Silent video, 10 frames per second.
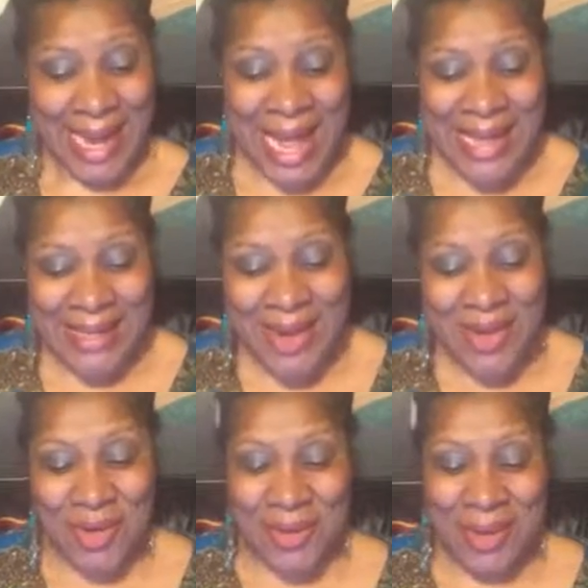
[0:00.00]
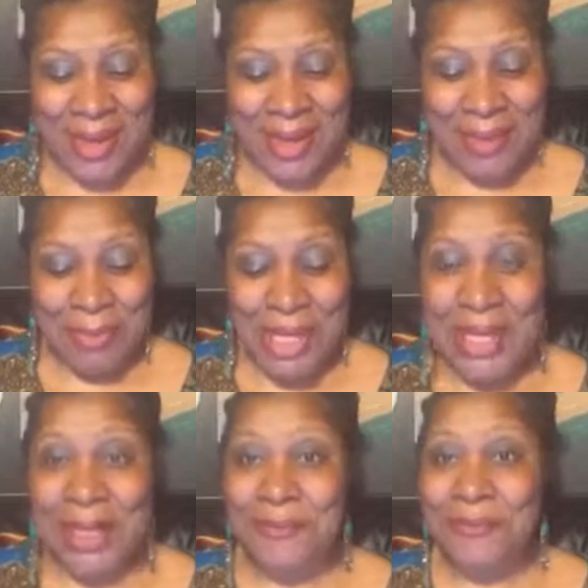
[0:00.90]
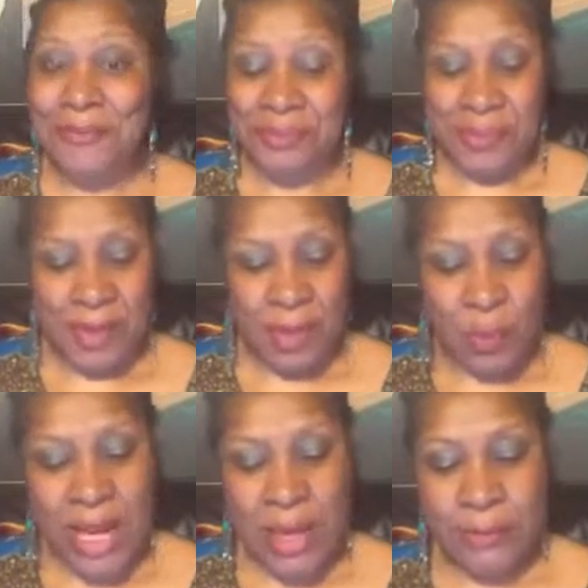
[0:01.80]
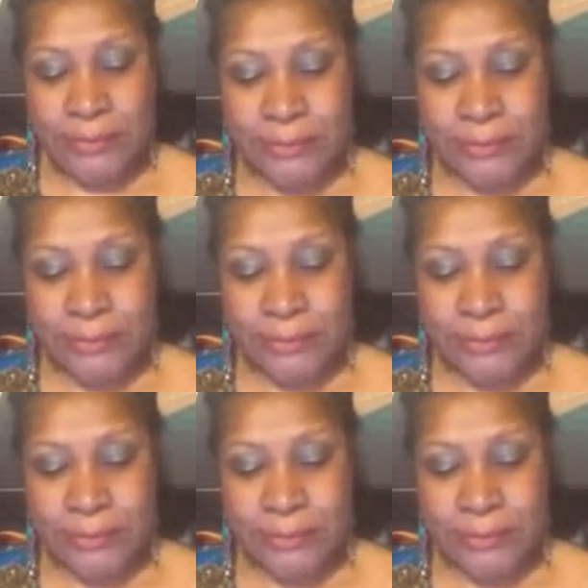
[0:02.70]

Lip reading: I know, but, well,